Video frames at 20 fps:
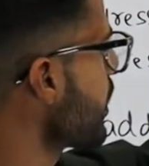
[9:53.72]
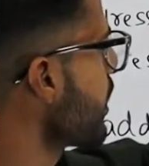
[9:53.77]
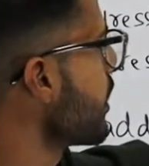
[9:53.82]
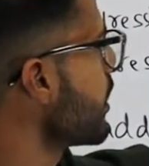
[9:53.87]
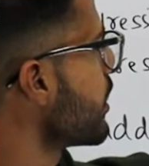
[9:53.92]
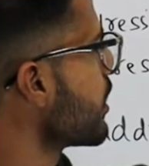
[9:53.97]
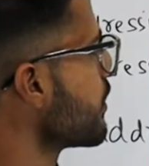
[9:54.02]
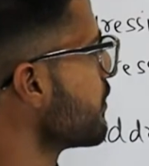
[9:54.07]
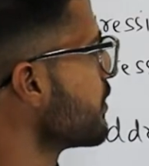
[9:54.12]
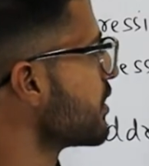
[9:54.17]

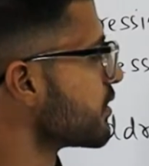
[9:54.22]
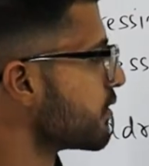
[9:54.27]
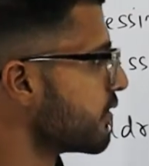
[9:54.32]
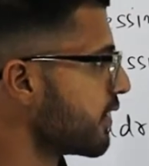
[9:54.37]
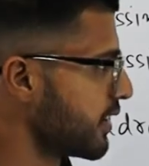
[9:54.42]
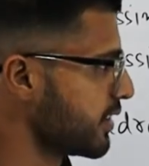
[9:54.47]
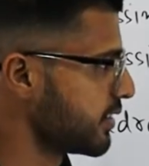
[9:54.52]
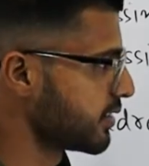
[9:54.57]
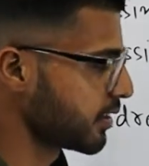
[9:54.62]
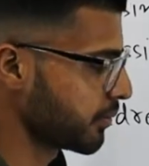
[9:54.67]
relative is
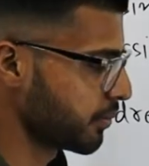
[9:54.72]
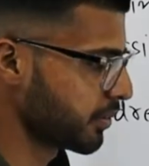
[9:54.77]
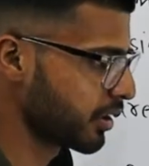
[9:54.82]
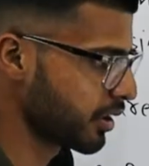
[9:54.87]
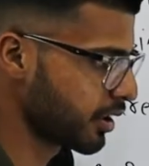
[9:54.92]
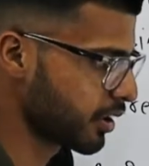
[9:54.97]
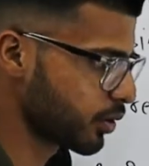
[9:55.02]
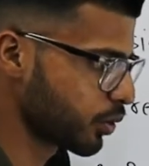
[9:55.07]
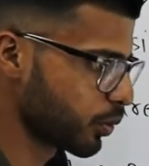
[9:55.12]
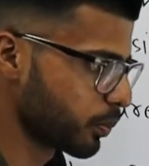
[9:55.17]
very
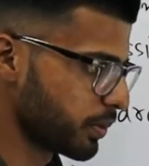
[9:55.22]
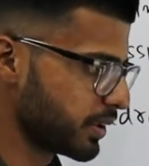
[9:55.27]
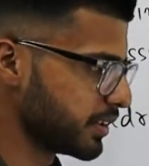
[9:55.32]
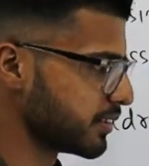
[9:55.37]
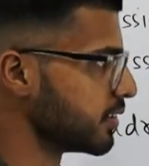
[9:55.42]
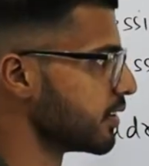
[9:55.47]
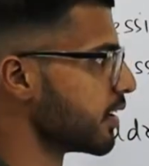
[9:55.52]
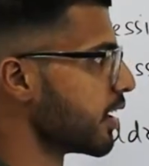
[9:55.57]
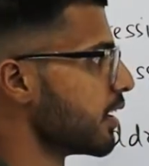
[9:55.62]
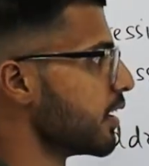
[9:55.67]
similar to
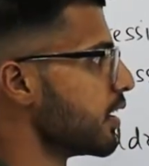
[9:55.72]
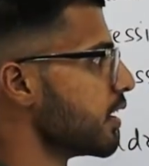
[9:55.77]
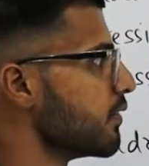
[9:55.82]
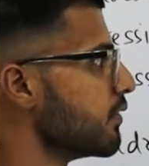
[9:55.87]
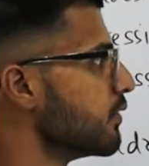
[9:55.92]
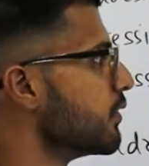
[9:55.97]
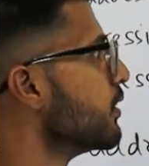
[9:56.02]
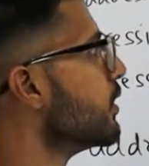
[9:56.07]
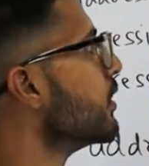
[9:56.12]
PC relative.